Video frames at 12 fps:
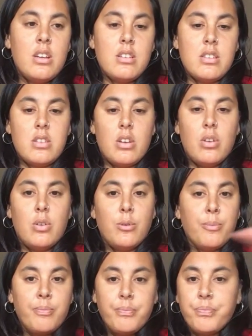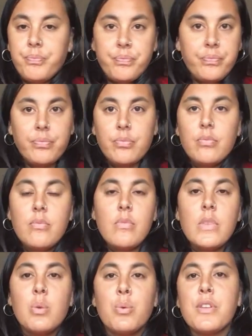So
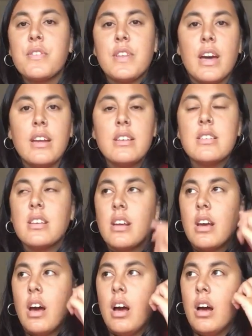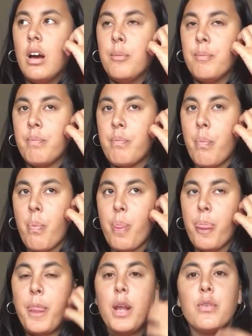with that,
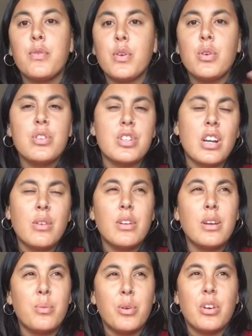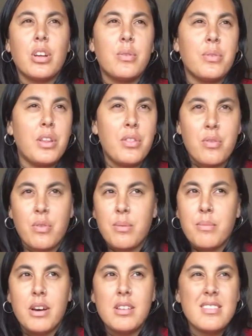if you're generally working around 3
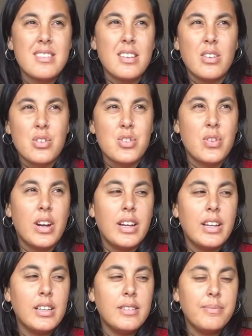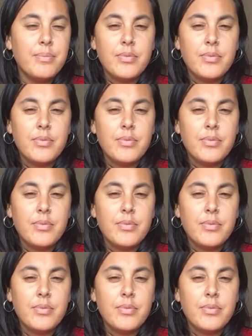months in Australia,